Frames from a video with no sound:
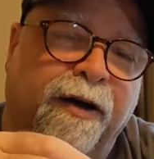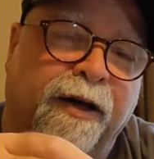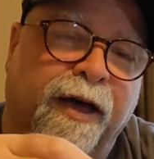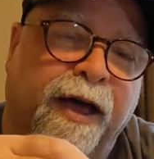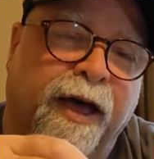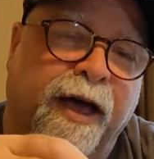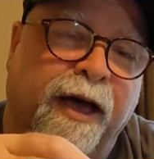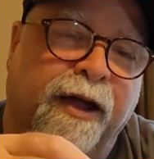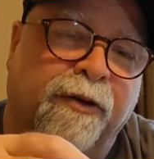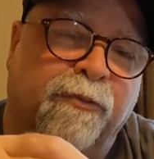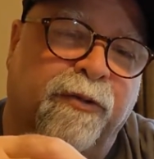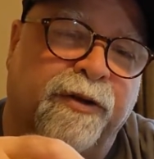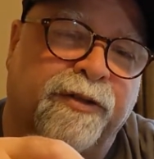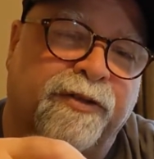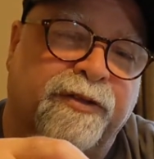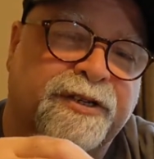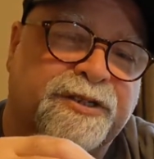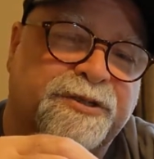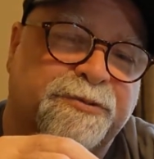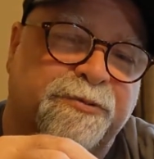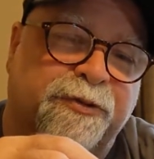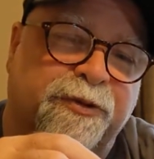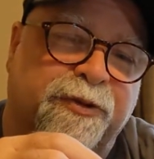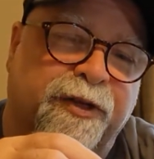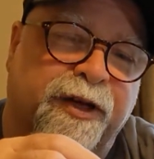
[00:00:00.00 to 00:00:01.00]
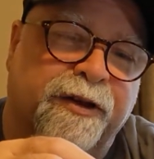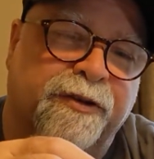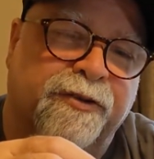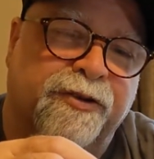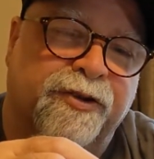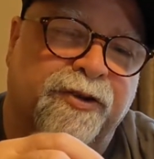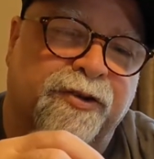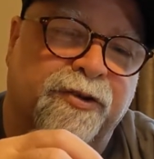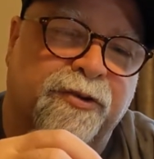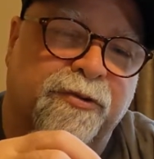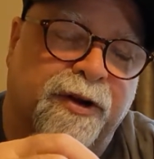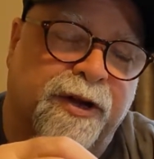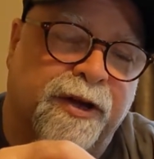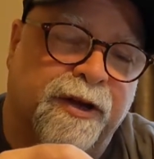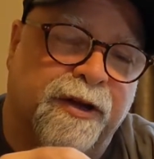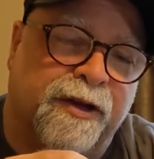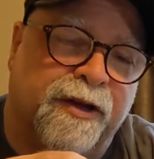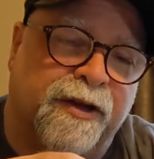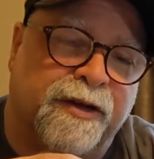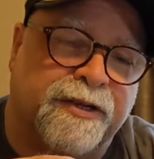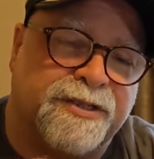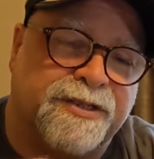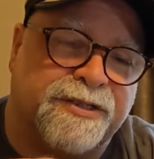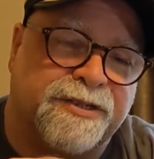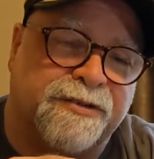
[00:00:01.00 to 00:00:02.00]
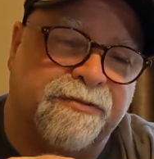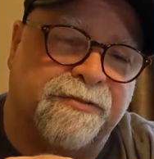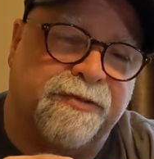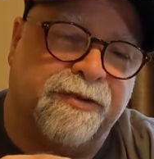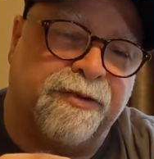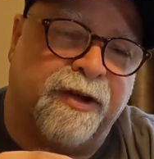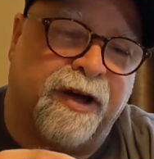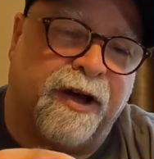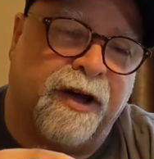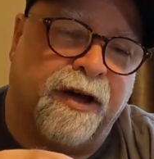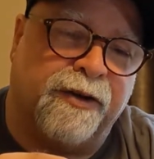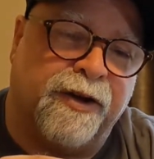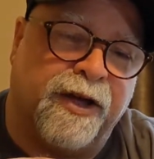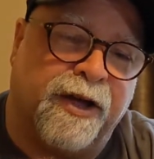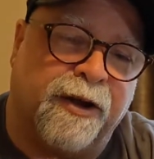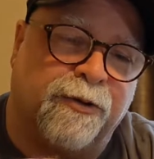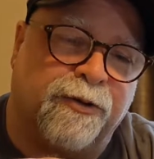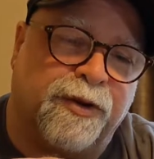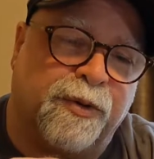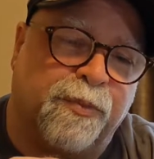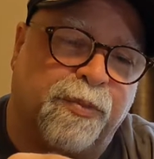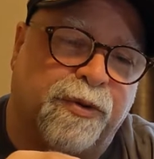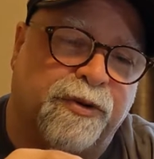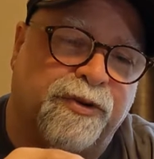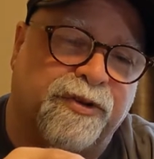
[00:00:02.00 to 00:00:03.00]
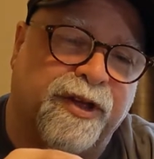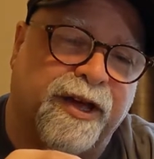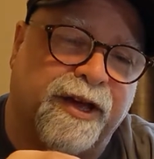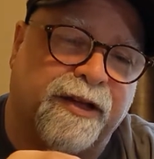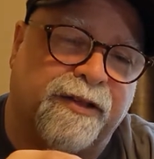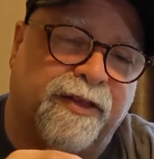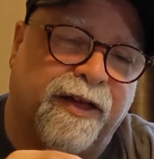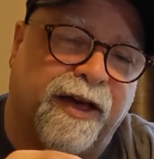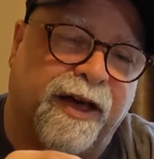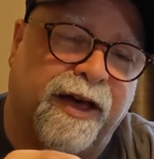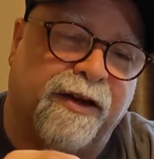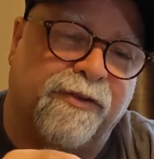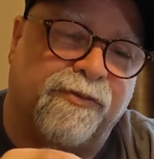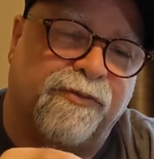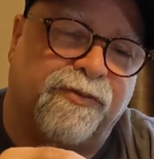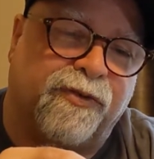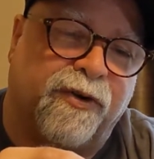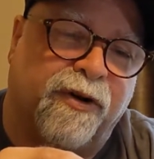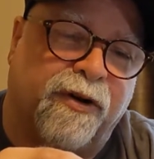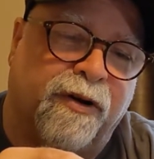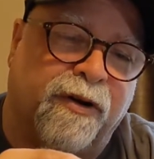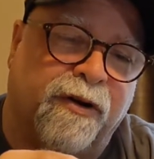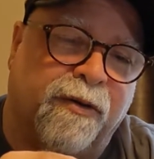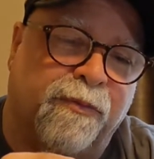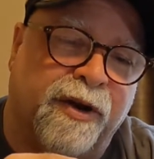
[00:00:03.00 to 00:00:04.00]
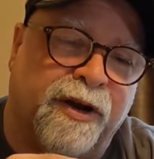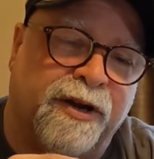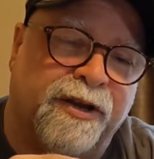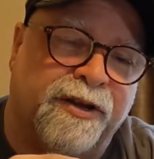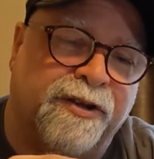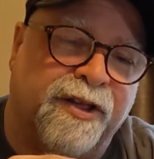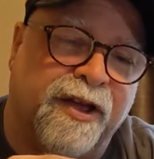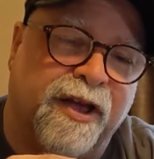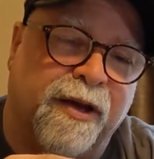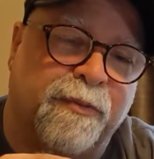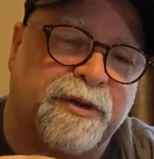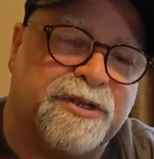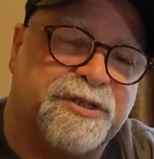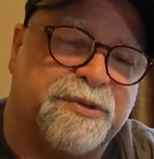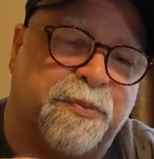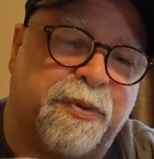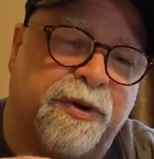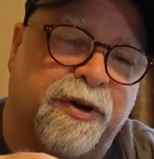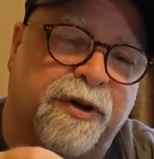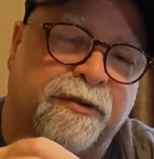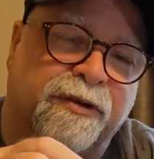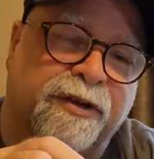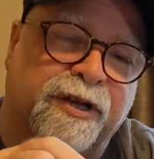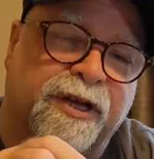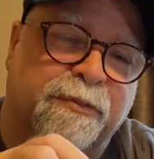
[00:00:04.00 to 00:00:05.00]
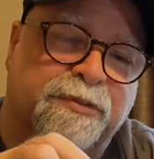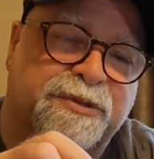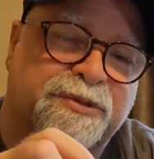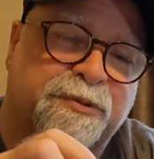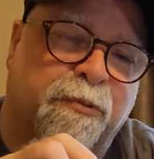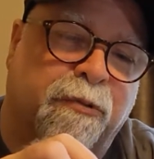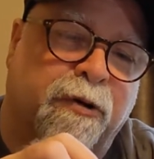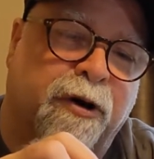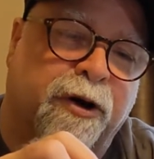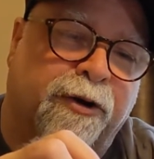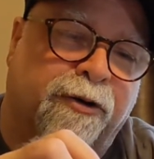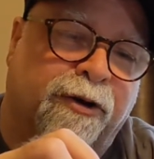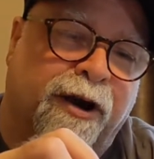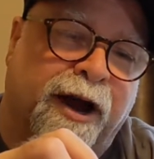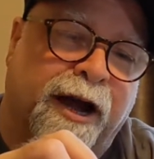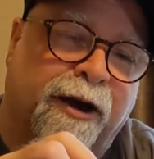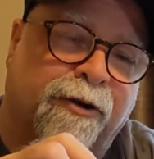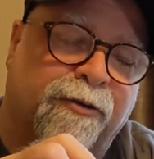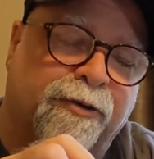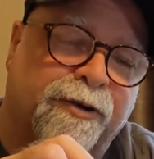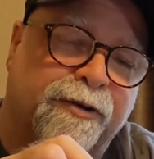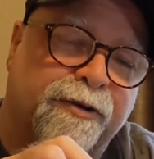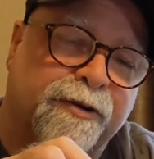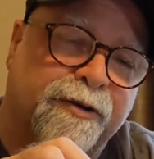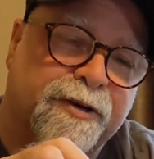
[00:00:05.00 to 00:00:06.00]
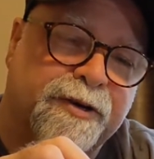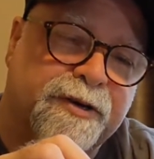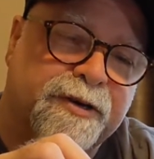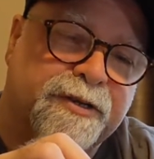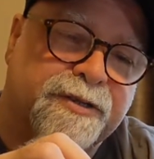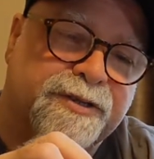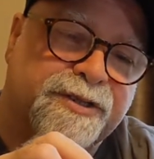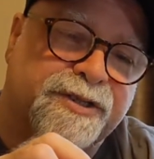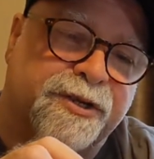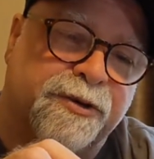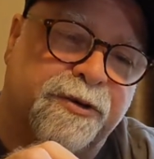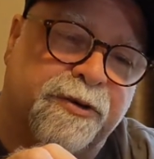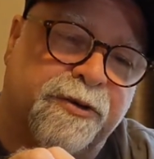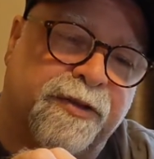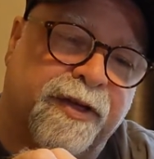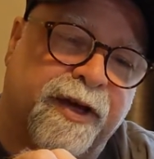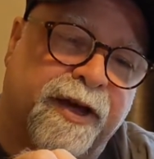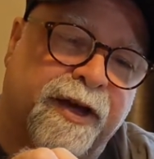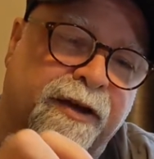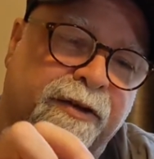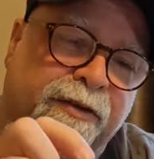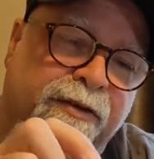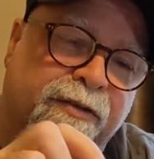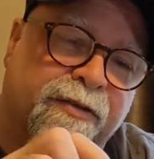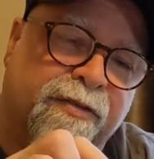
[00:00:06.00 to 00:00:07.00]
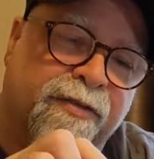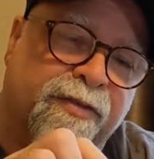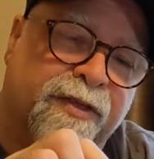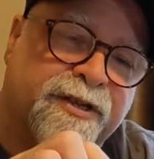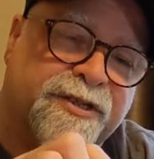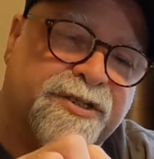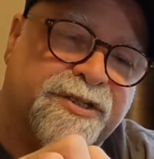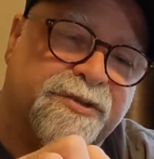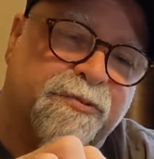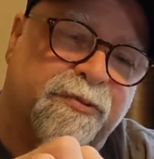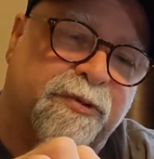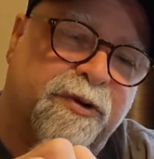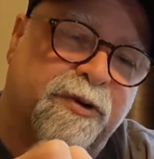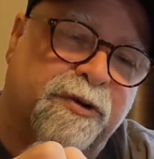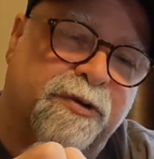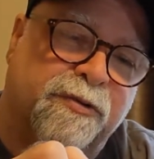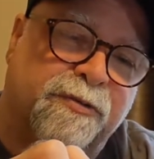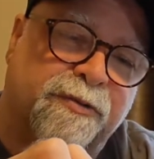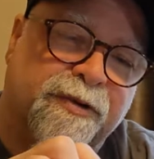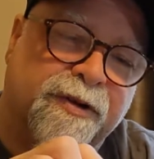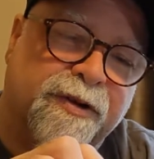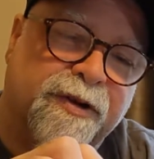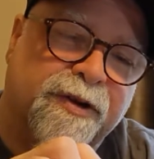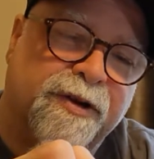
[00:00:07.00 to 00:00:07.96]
And what this will then do is not only protect that from any damage, but keeps water out, so that this will